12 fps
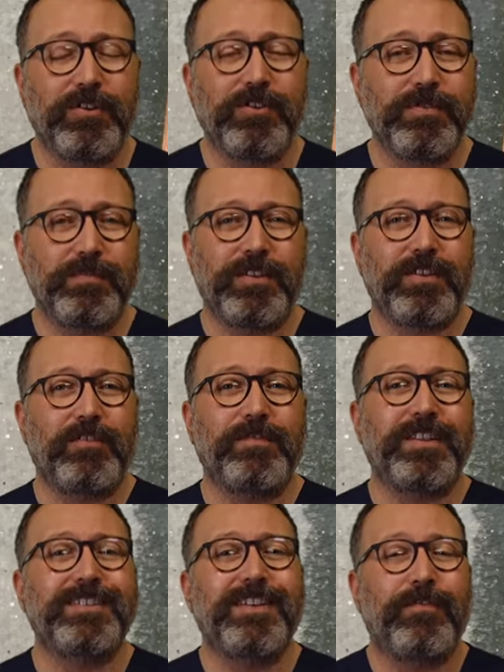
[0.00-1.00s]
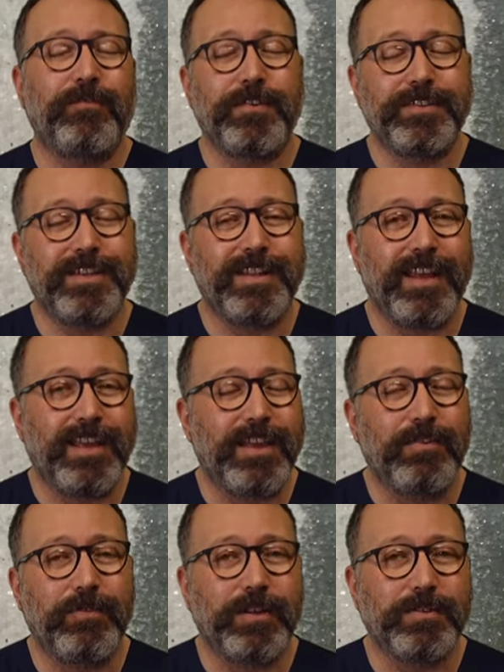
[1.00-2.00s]
Couldn't get over the difference in their
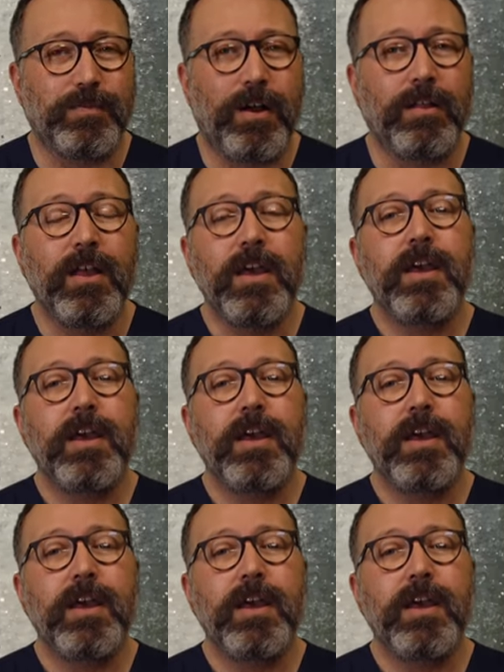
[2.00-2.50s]
hearing as well.